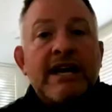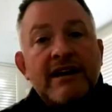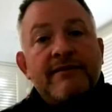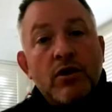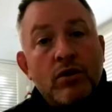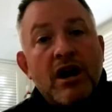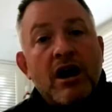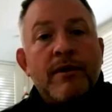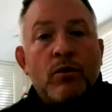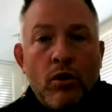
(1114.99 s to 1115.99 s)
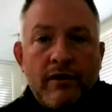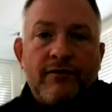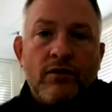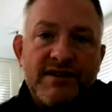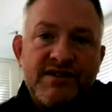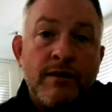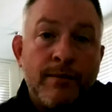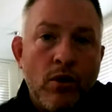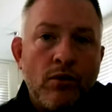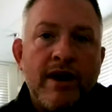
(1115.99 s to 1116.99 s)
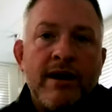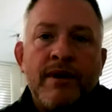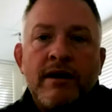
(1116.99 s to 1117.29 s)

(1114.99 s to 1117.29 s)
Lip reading: if you come and work for us in the program.